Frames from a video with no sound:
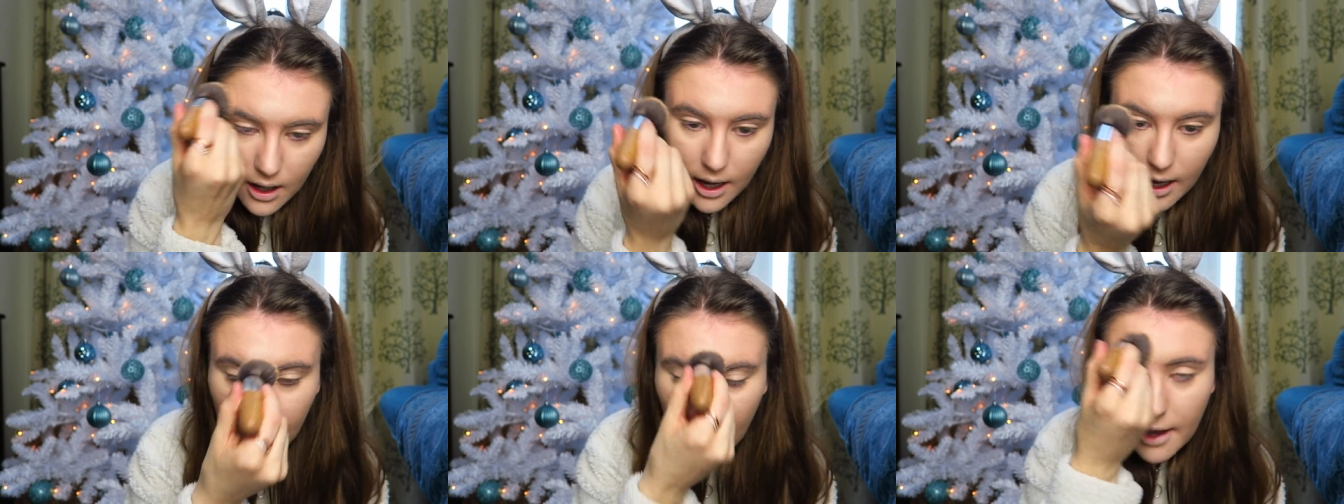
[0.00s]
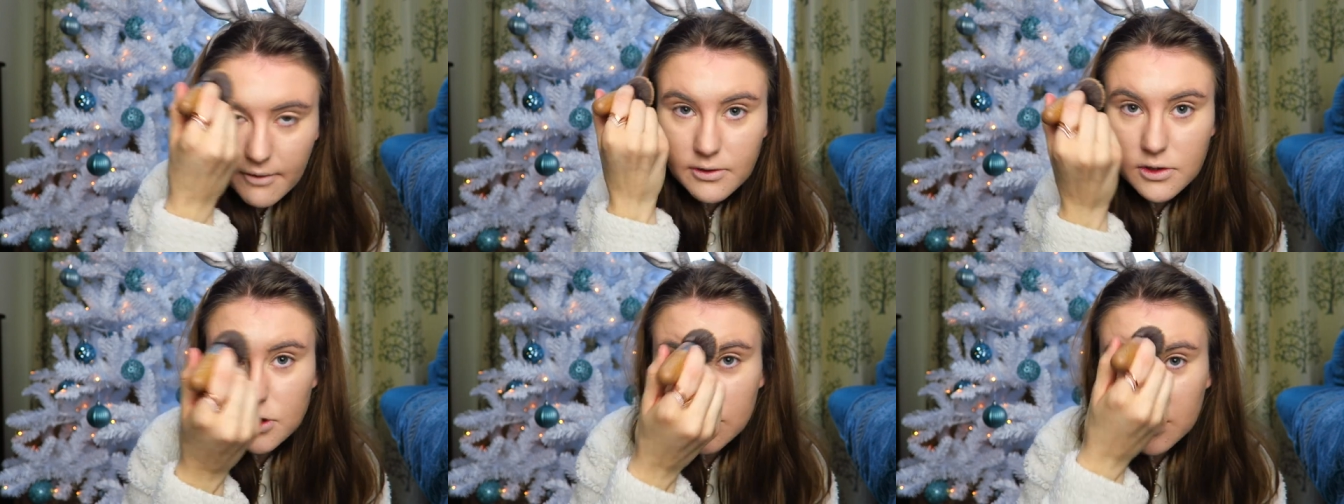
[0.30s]
I
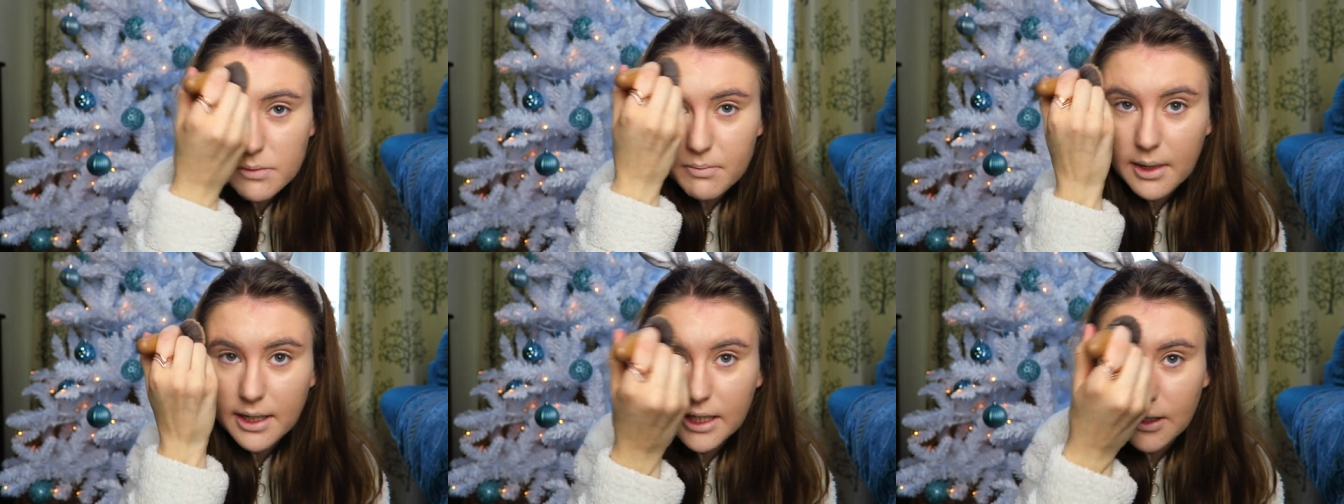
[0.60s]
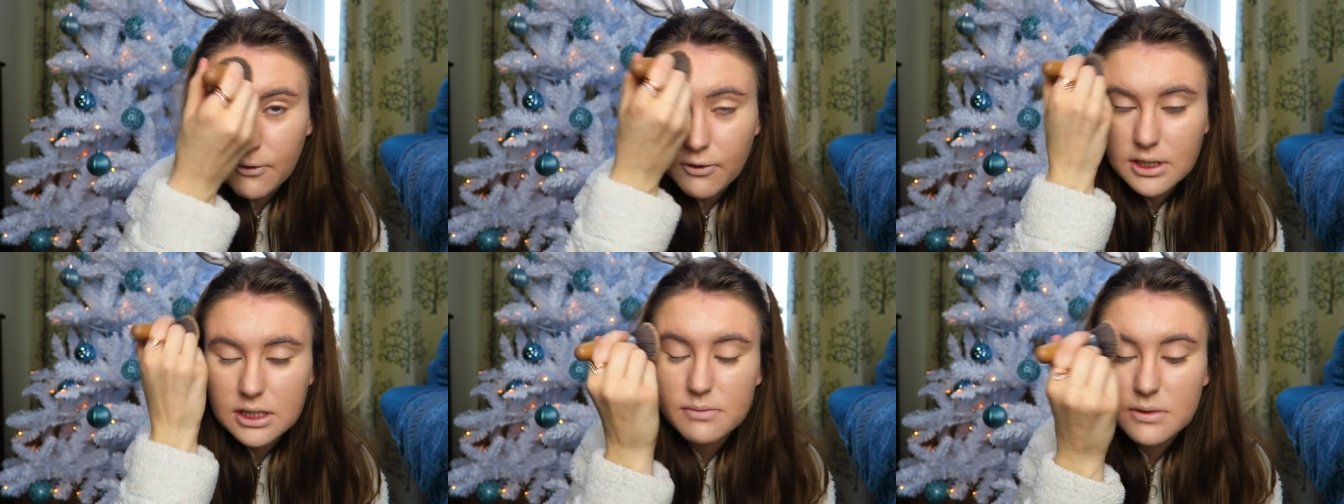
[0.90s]
haven't done many
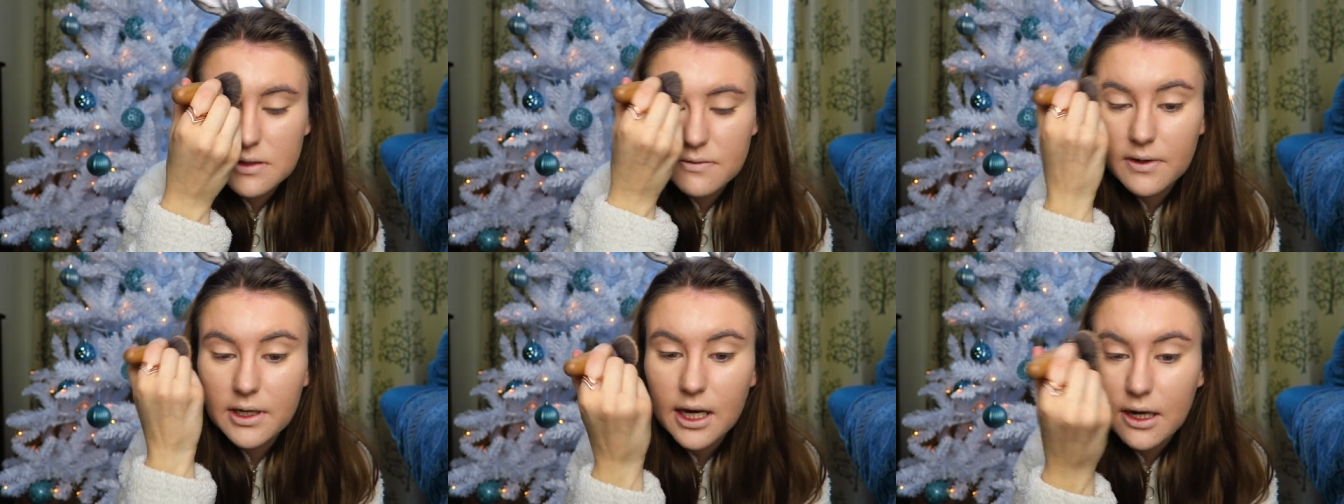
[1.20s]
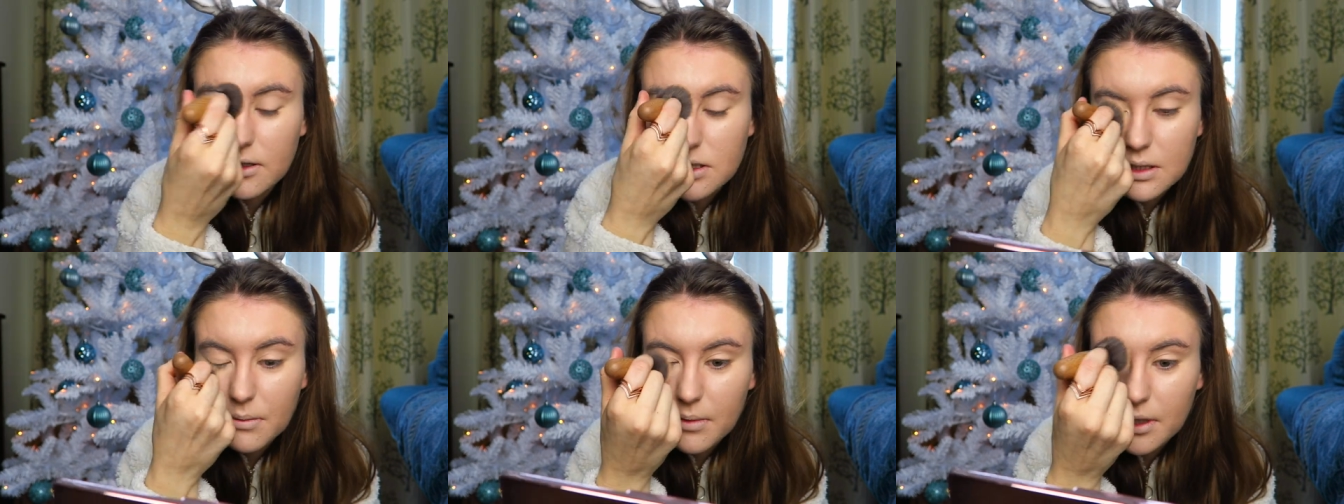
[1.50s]
Christmas
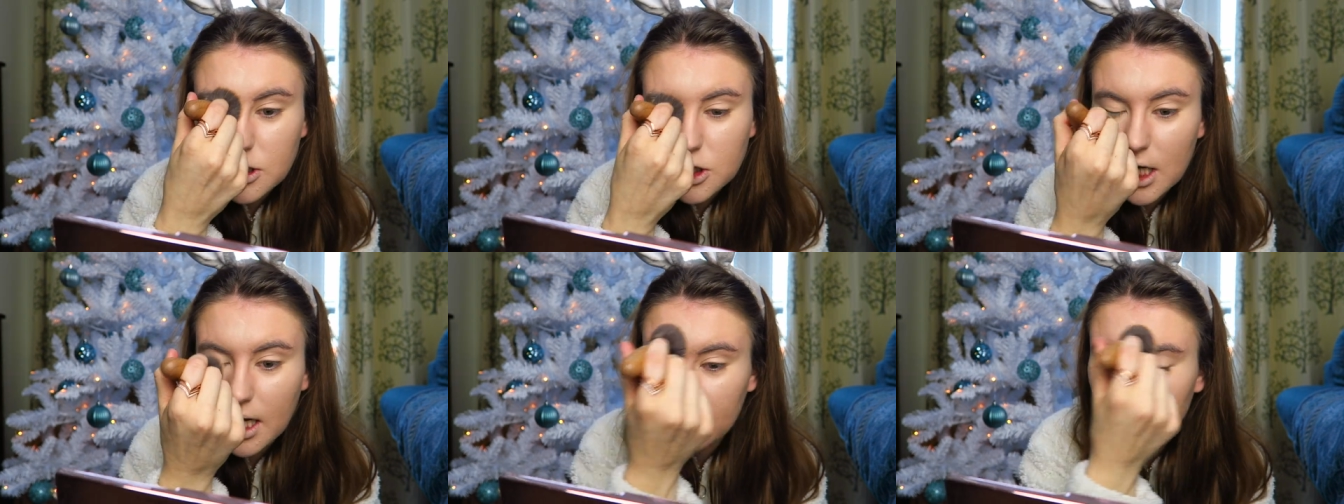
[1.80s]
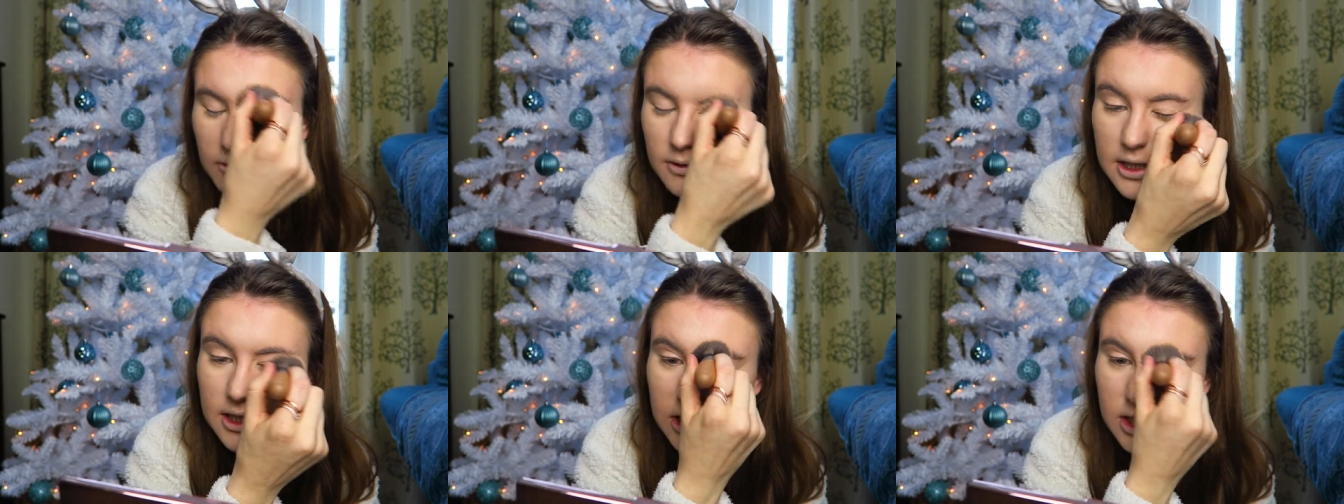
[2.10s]
videos on my
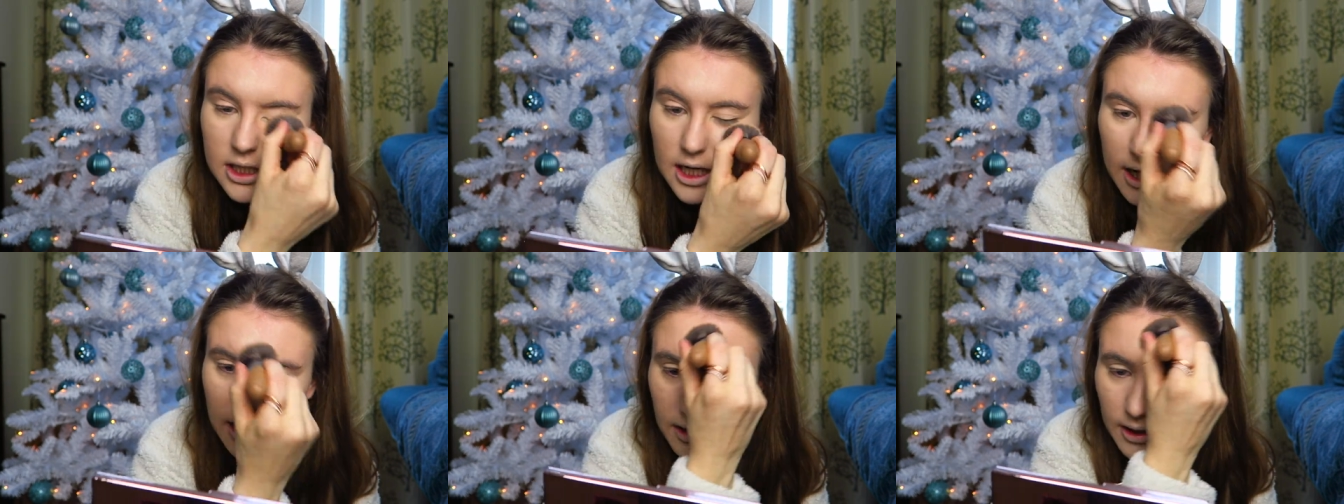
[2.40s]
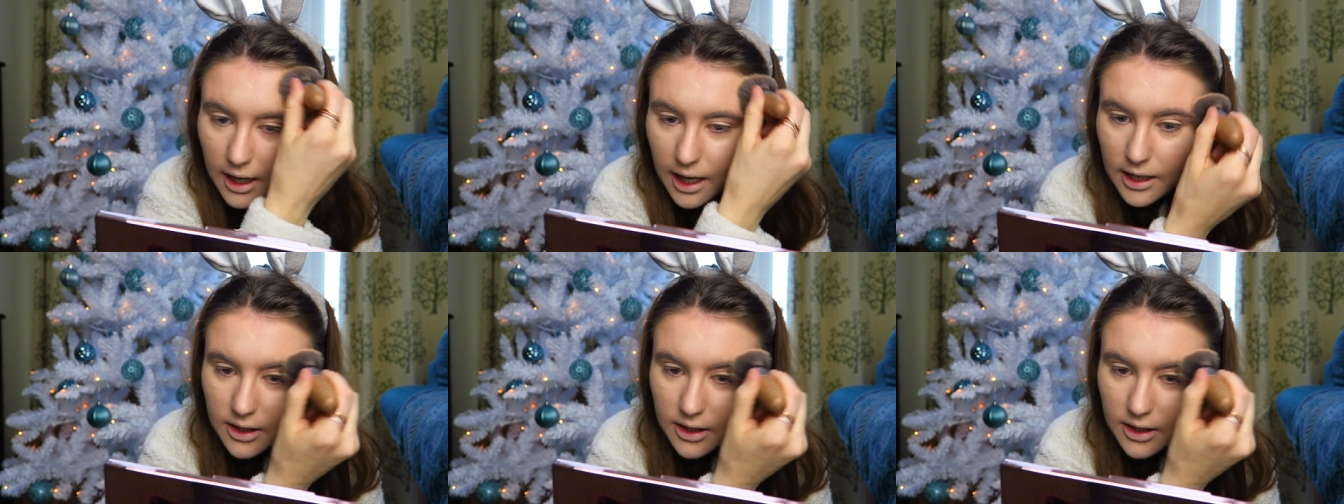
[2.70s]
channel this year.